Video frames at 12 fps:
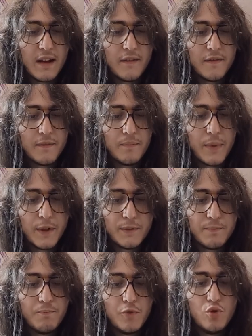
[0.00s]
enough,
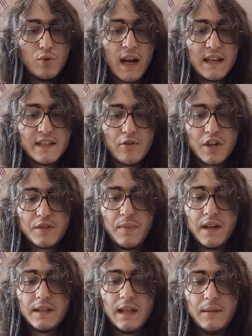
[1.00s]
but you guys are
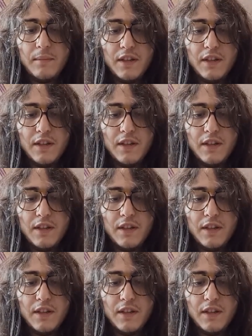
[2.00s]
expecting